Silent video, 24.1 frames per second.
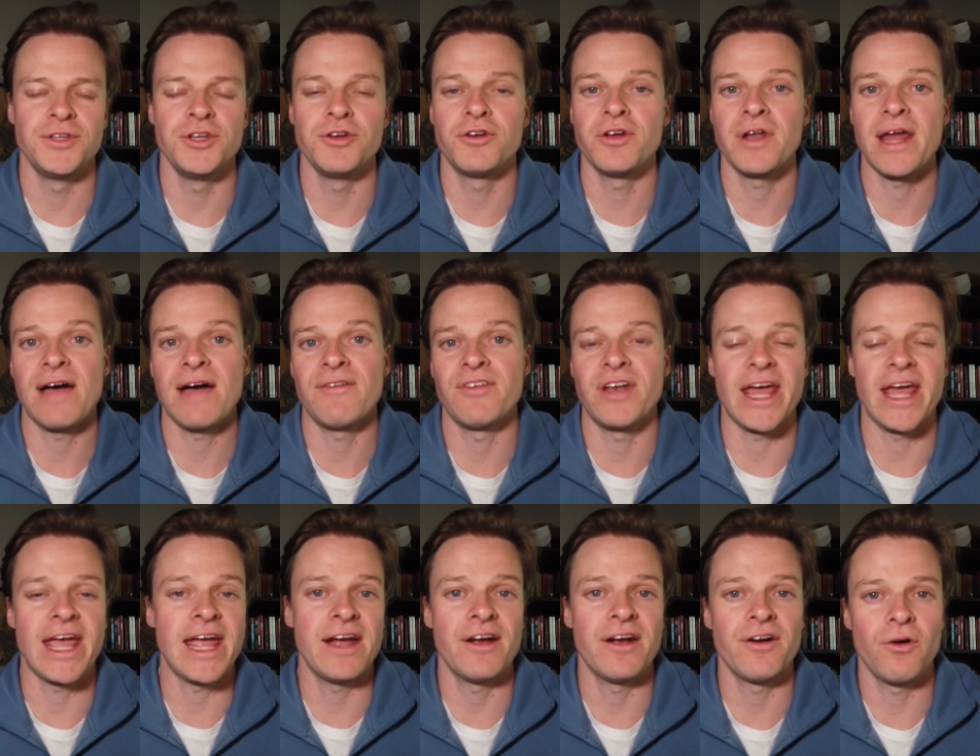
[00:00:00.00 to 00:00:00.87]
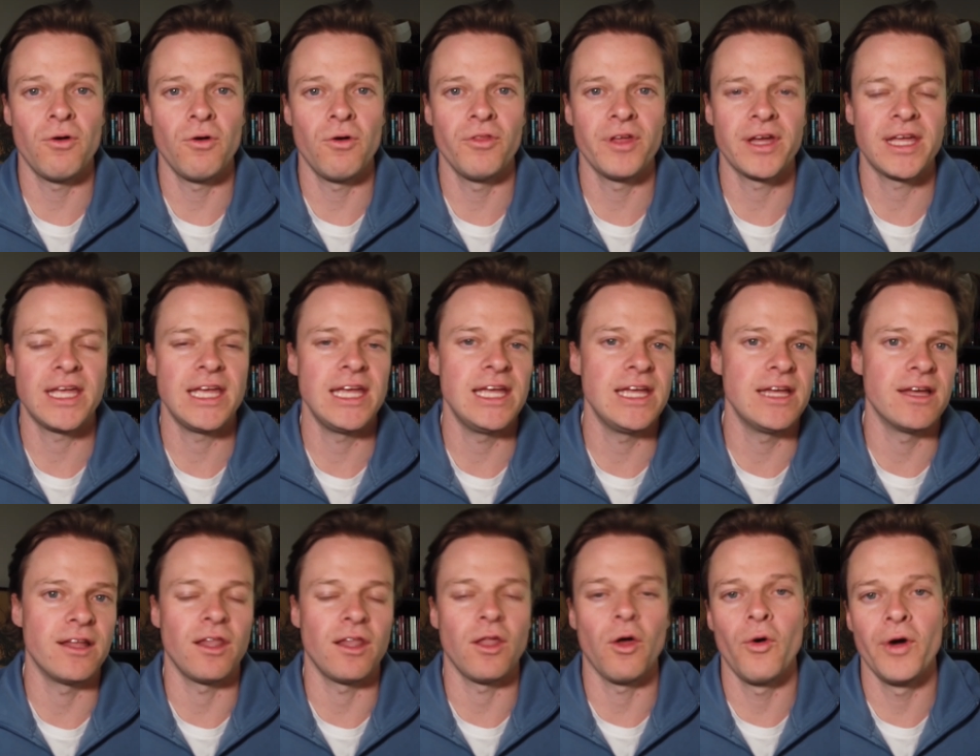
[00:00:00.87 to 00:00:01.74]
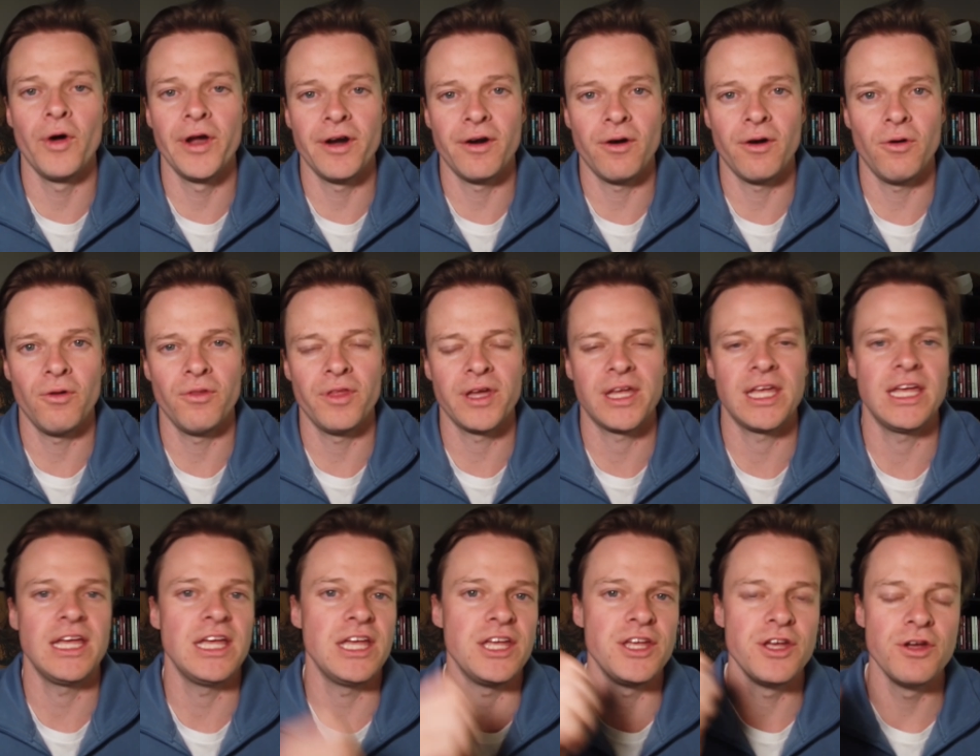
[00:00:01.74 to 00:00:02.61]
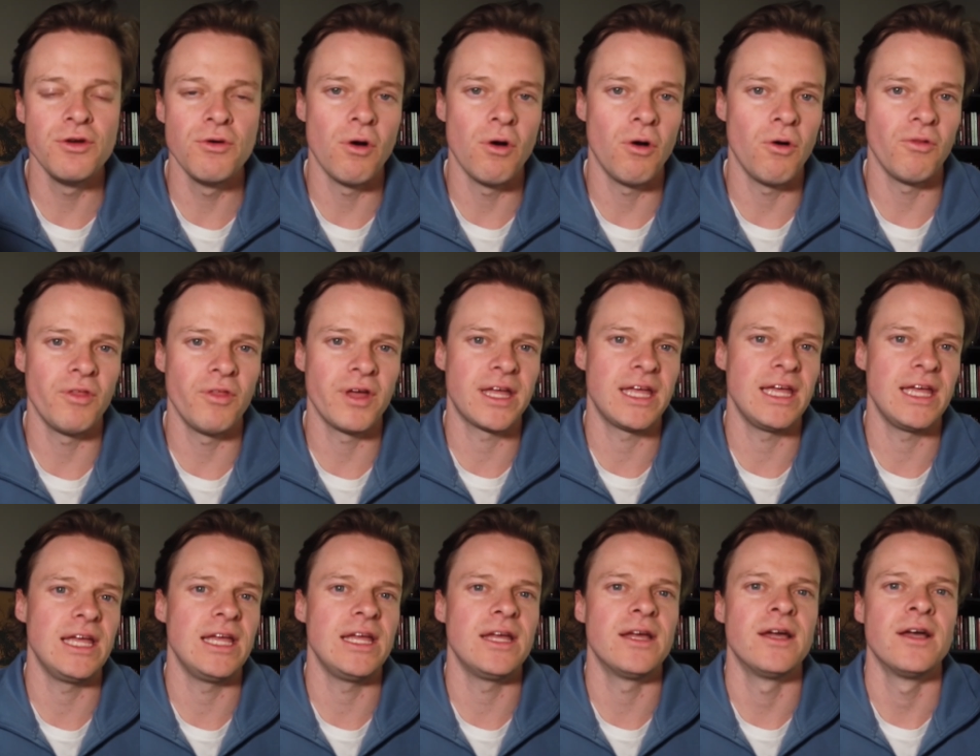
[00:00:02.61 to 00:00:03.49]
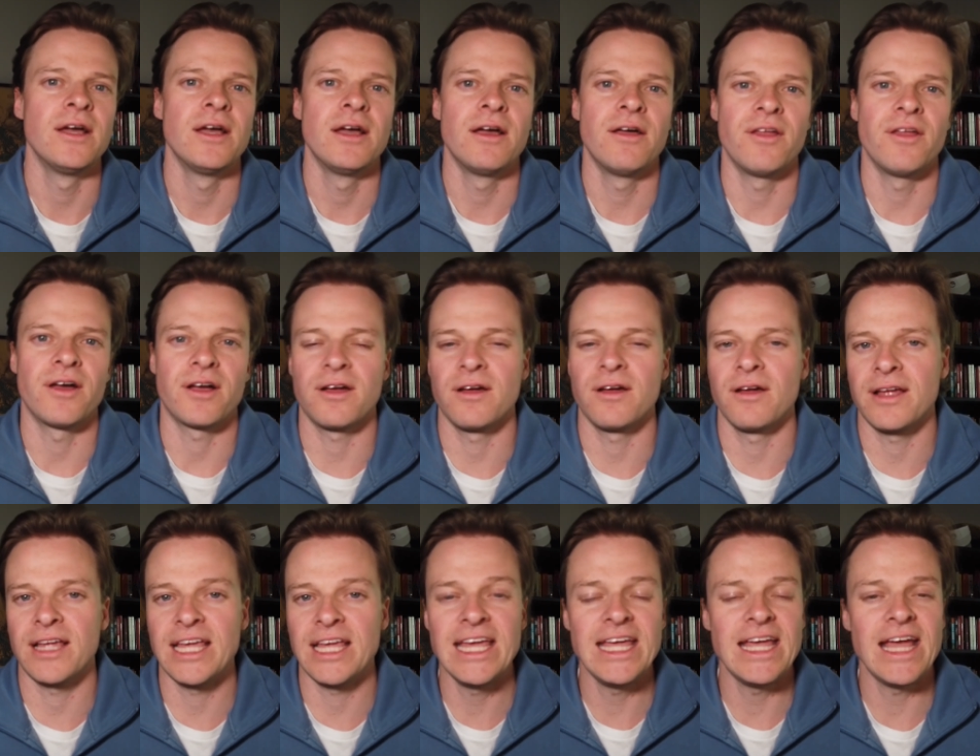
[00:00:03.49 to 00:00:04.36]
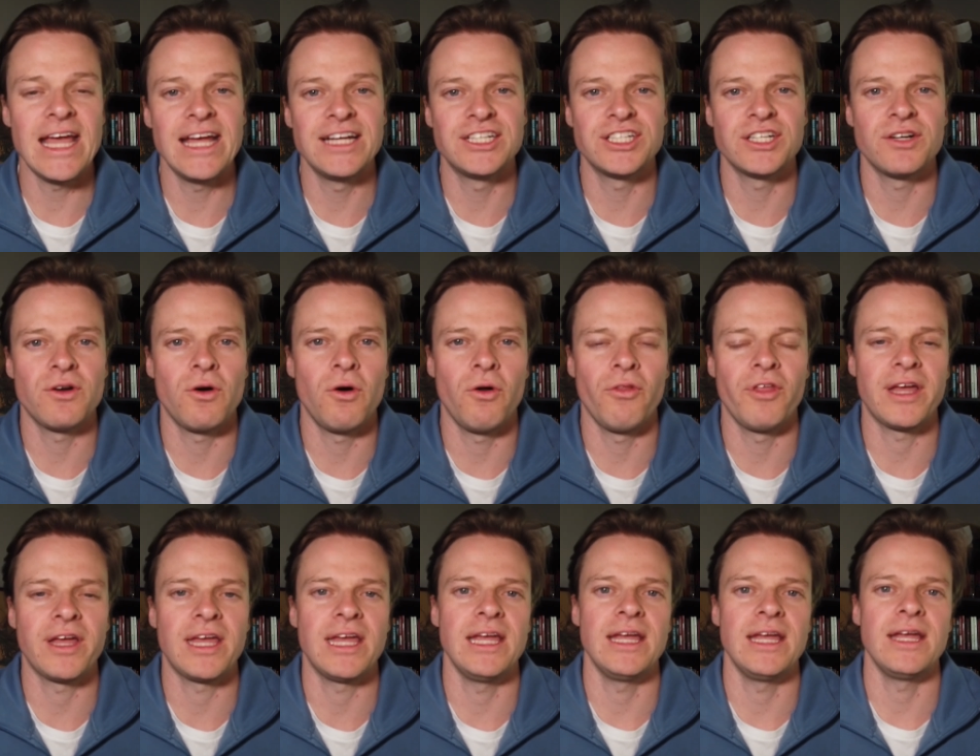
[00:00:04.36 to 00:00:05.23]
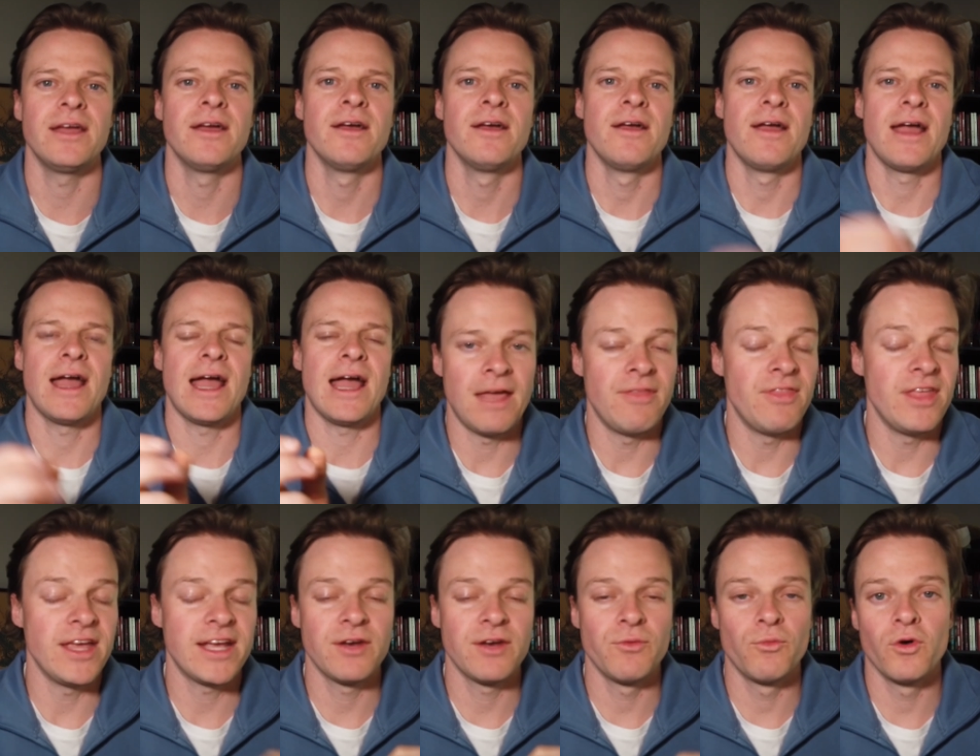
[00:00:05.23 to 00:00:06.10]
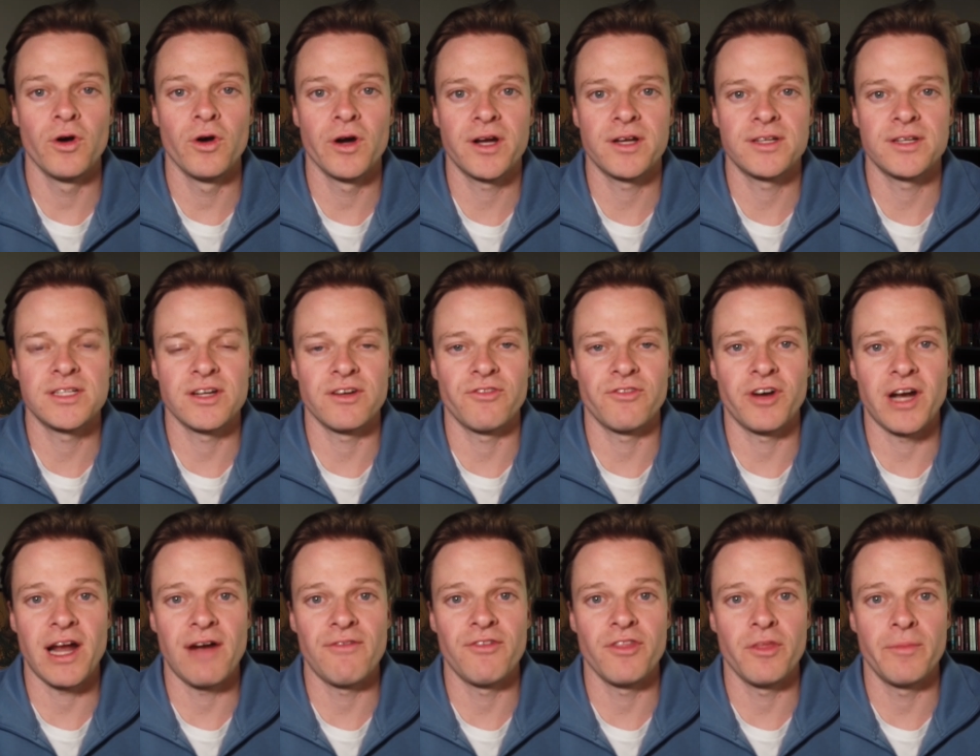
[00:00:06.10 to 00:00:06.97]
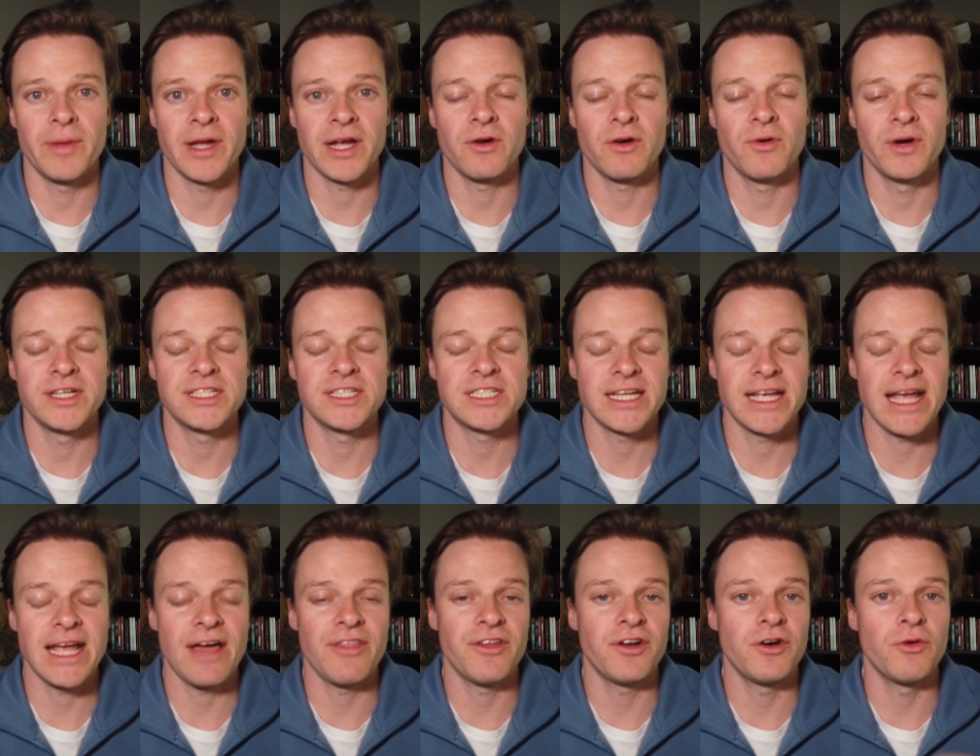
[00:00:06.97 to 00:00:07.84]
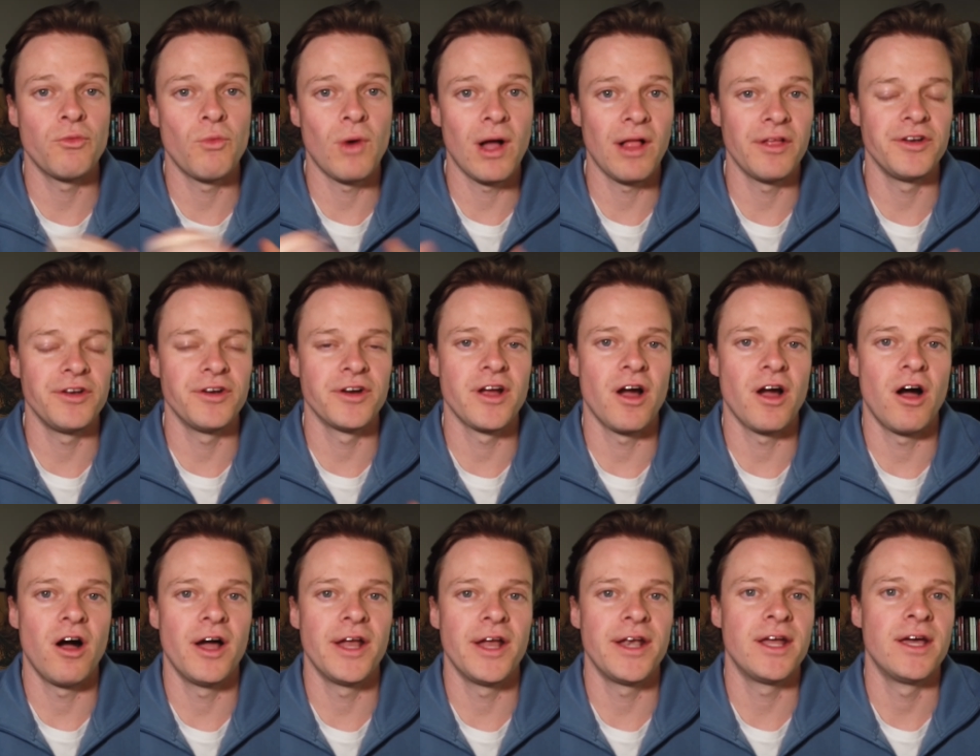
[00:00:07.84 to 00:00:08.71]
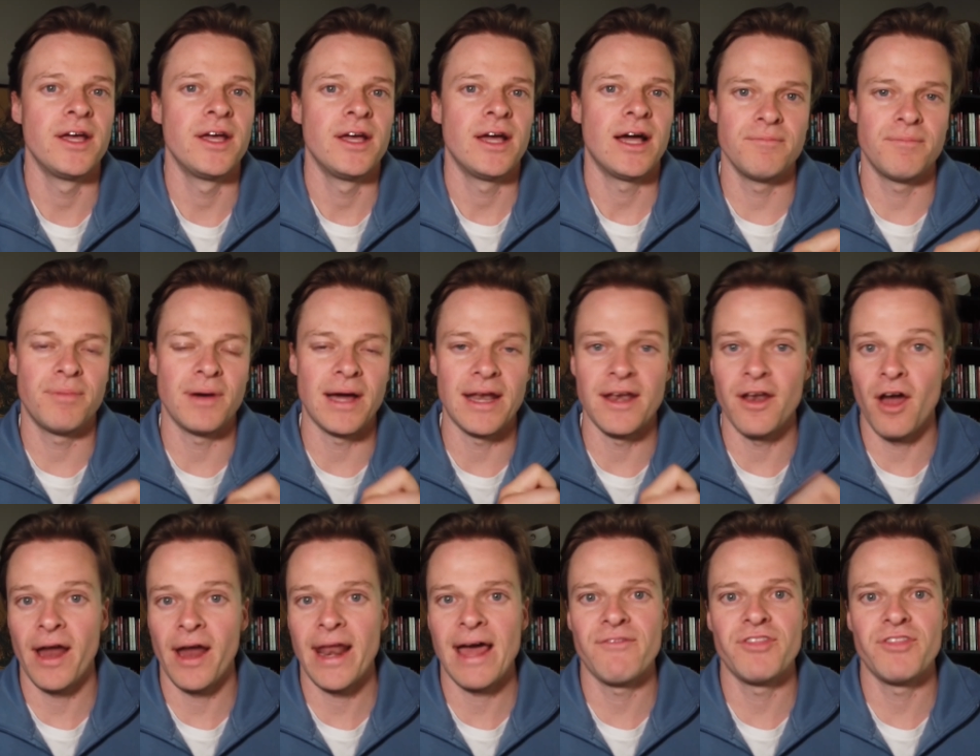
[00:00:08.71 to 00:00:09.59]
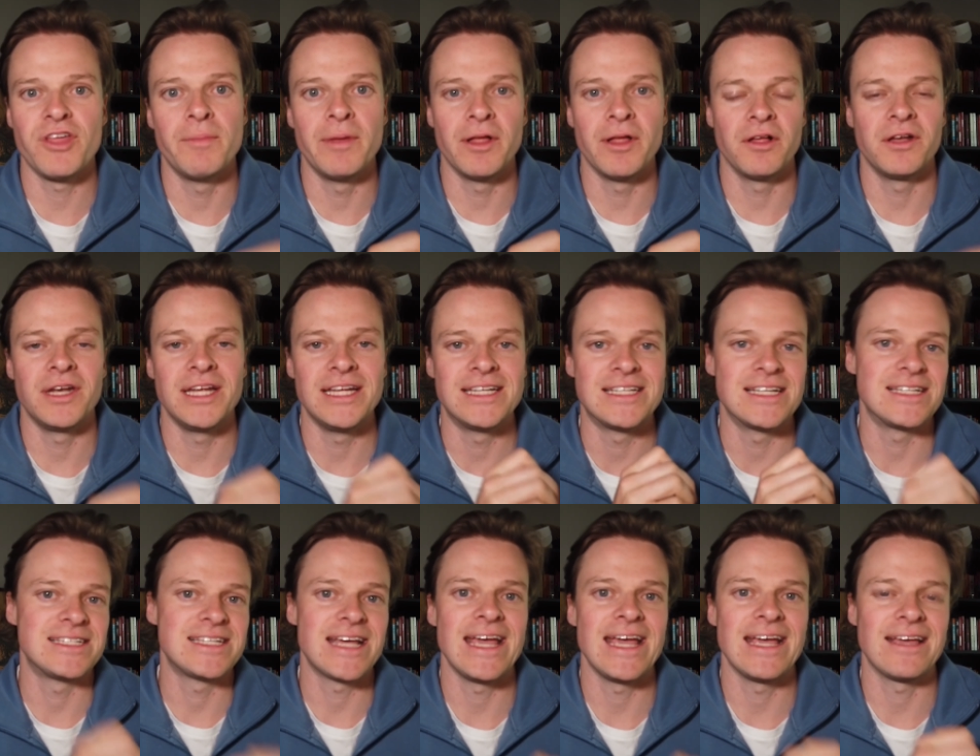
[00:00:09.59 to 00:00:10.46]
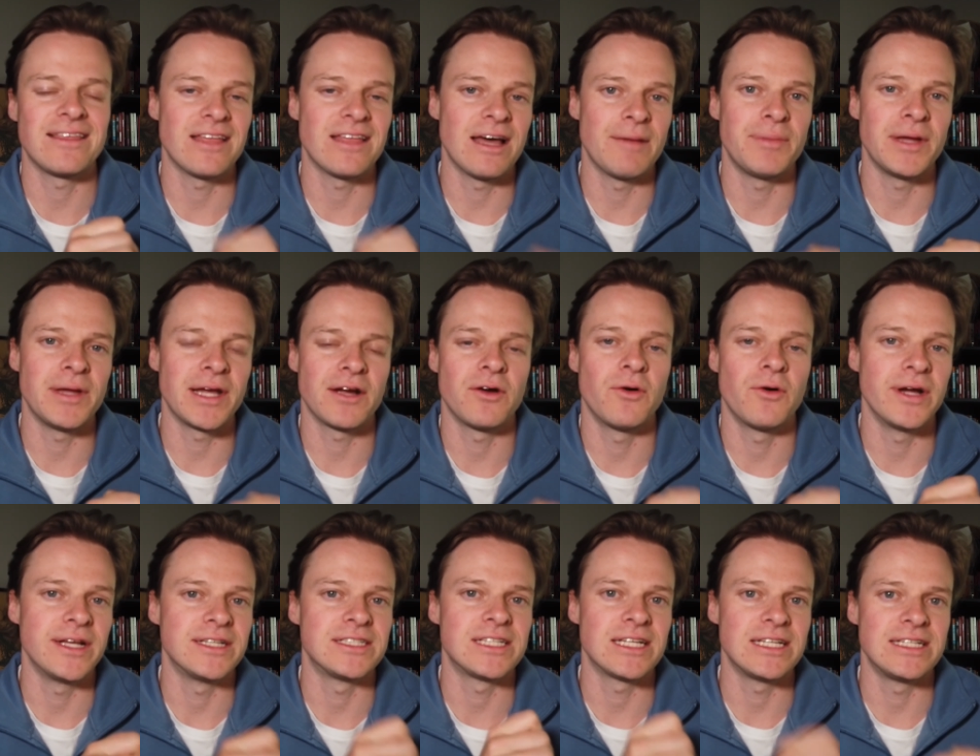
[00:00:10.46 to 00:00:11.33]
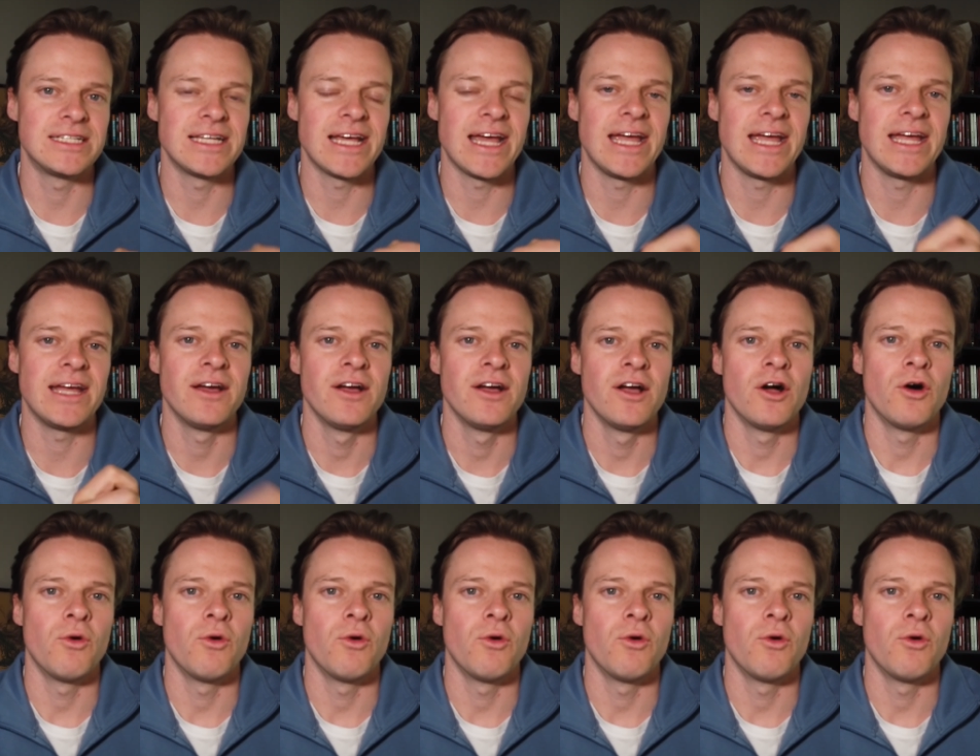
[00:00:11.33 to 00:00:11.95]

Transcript: you could have an heir hold a key, a lawyer hold a key, you hold a key, a key agent hold a key, and they can work to recover the Bitcoin together while you're gone, but not have the ability to take that Bitcoin today